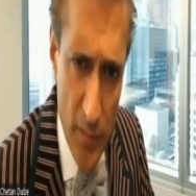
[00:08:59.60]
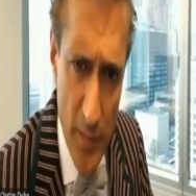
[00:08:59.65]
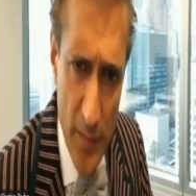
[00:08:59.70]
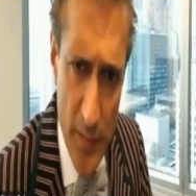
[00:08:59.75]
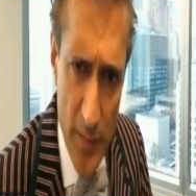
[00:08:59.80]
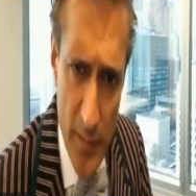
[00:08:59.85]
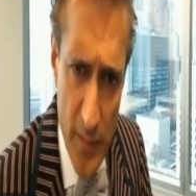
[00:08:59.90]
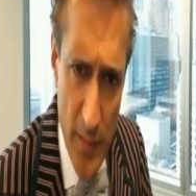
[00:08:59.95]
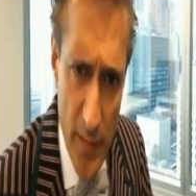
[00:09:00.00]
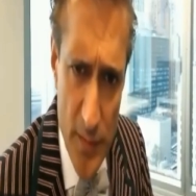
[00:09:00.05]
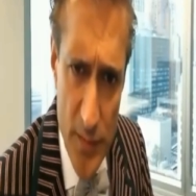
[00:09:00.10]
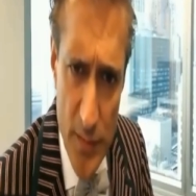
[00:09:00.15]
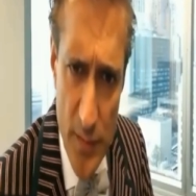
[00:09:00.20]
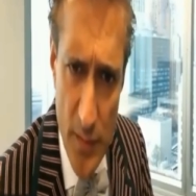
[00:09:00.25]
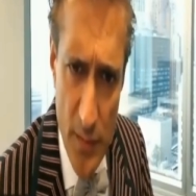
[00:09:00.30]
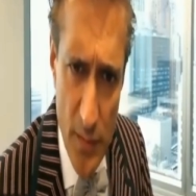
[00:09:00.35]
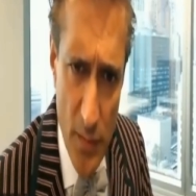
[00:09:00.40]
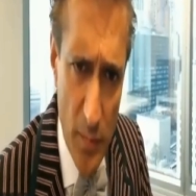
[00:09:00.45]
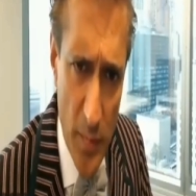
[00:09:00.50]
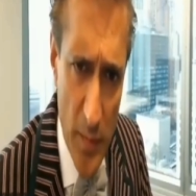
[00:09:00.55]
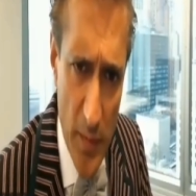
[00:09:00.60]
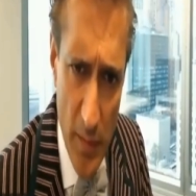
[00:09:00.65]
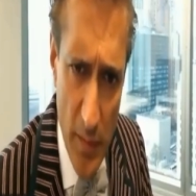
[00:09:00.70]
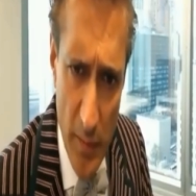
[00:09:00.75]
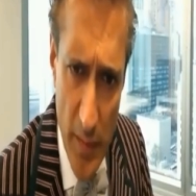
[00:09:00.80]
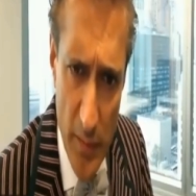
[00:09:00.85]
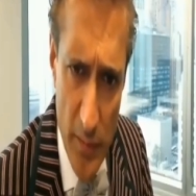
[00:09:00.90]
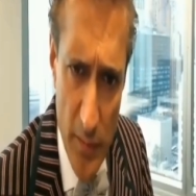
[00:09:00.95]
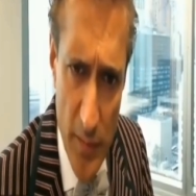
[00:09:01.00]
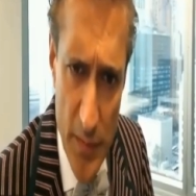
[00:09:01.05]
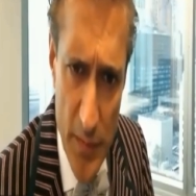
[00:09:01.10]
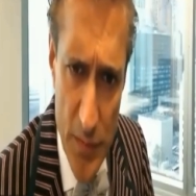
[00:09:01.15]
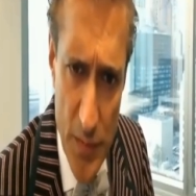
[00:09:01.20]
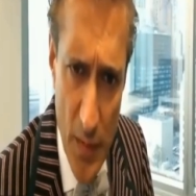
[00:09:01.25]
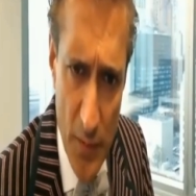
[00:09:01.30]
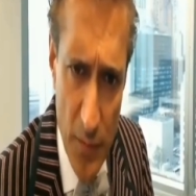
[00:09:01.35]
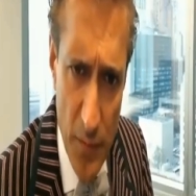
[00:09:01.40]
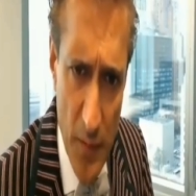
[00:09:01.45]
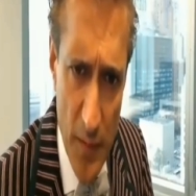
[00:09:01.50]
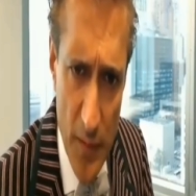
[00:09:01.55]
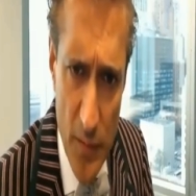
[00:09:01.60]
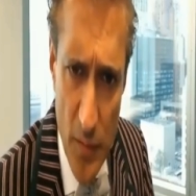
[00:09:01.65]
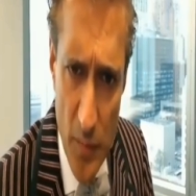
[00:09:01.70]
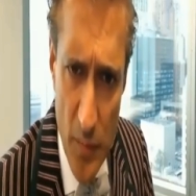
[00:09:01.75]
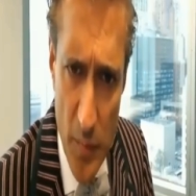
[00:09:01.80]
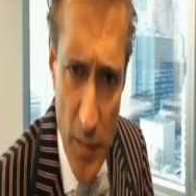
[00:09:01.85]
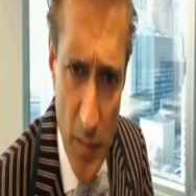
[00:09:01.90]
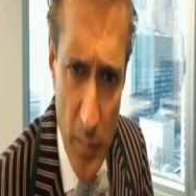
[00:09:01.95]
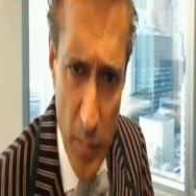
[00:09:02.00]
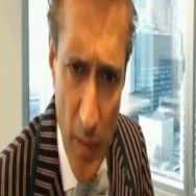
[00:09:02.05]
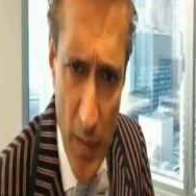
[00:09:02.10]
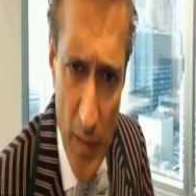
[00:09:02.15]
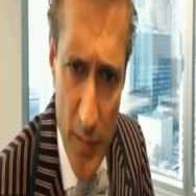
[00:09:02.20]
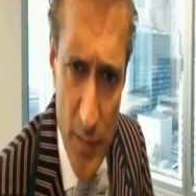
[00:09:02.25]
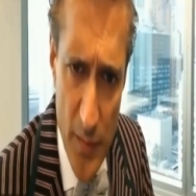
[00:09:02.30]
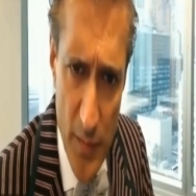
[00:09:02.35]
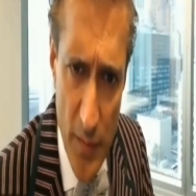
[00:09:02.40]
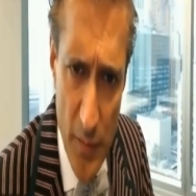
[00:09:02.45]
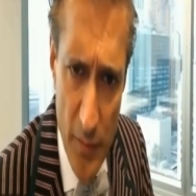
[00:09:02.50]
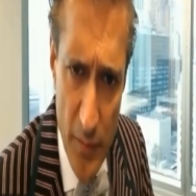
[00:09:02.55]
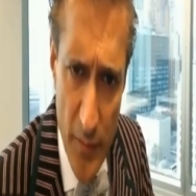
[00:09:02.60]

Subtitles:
resignation, it could be the great reshuffle, it could be the paucity of